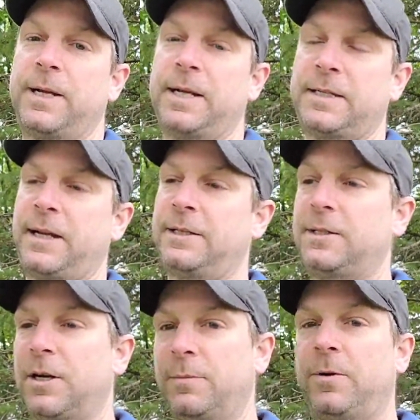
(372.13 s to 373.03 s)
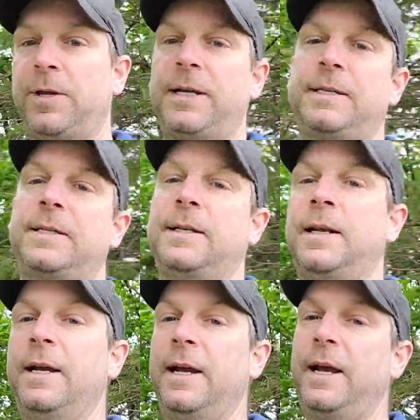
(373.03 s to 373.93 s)
Yes, I can turbo this and
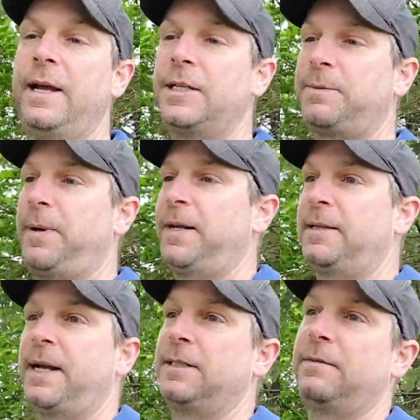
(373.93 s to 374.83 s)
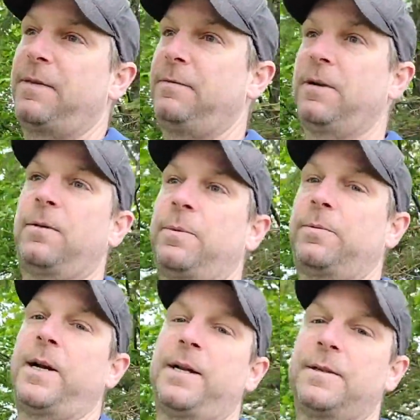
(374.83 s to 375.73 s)
spend tens of, you know,
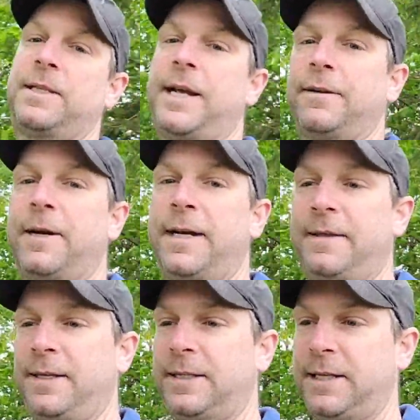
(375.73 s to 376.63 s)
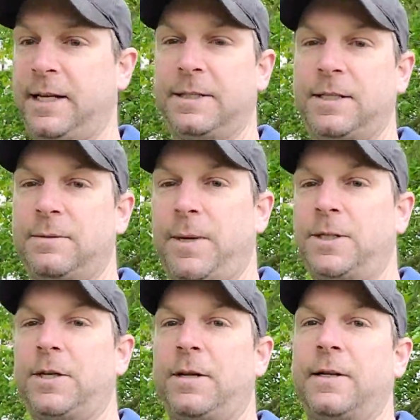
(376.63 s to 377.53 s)
probably another 10 grand at this thing to get
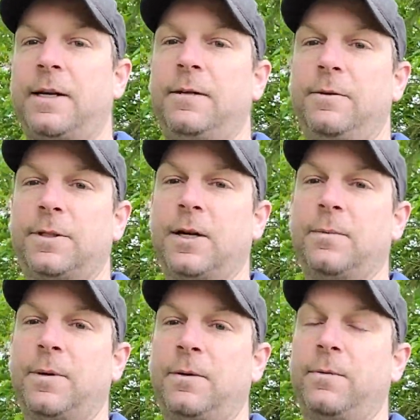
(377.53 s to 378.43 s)
suspension all done, do a turbo.